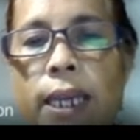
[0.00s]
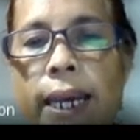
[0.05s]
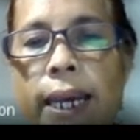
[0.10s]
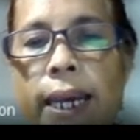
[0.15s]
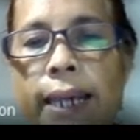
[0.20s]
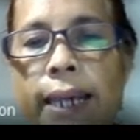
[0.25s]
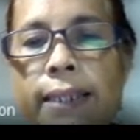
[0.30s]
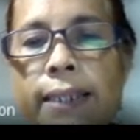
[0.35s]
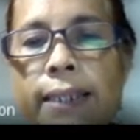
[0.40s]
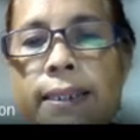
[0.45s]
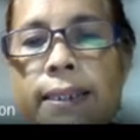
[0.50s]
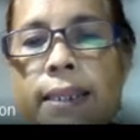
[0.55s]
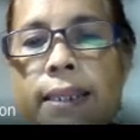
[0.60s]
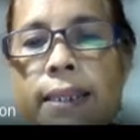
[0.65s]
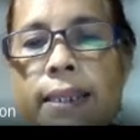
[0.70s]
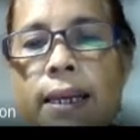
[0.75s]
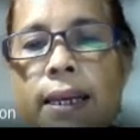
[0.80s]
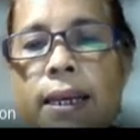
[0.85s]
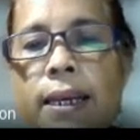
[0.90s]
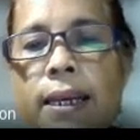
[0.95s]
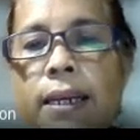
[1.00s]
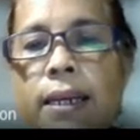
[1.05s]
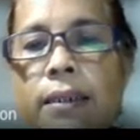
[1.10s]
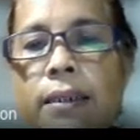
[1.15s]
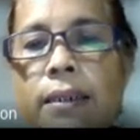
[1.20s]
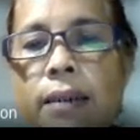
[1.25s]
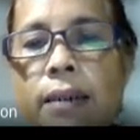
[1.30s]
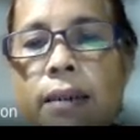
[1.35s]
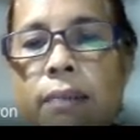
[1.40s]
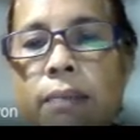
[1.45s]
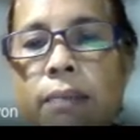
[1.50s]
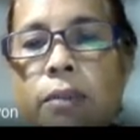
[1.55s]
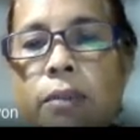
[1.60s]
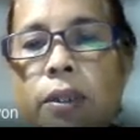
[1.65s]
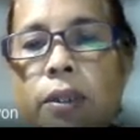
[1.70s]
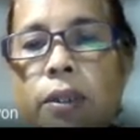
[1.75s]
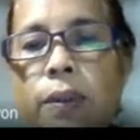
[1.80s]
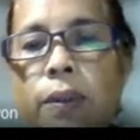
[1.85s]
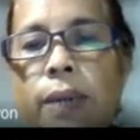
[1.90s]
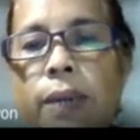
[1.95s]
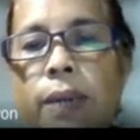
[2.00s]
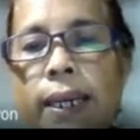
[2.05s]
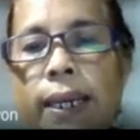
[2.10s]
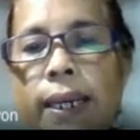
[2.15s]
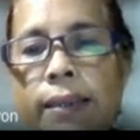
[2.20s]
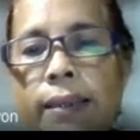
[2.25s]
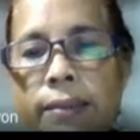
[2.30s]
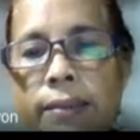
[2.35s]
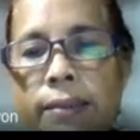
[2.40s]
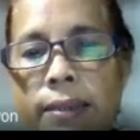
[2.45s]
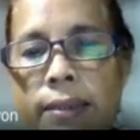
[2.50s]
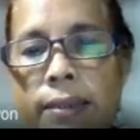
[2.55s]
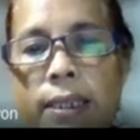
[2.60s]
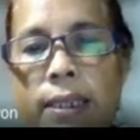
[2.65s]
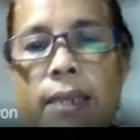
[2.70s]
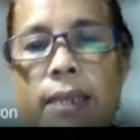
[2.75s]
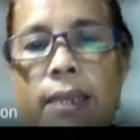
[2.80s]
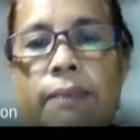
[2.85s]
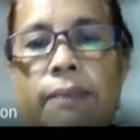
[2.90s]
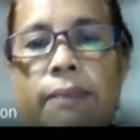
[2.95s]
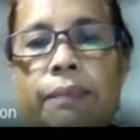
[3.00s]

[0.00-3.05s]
X, W, and Z.